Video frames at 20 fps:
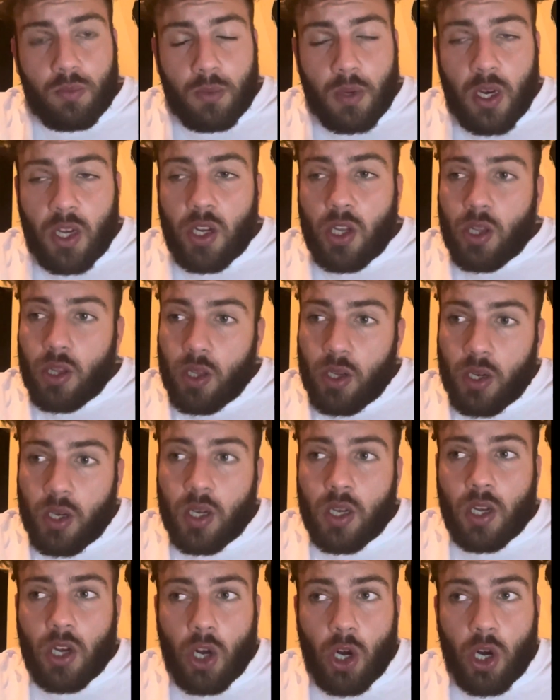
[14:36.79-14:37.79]
Another
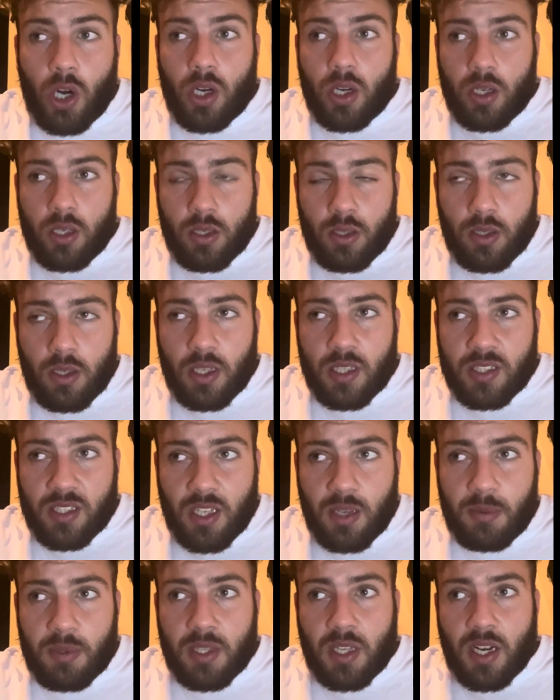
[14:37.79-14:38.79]
hard
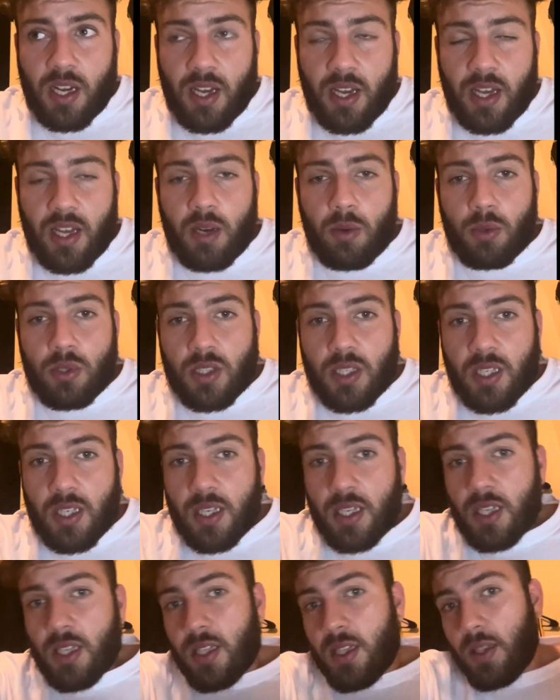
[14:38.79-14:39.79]
assignment that I had, it was a
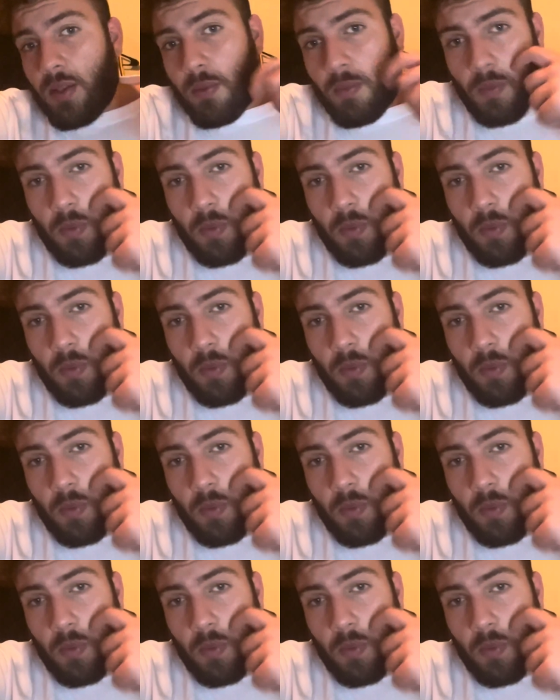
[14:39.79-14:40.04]
kid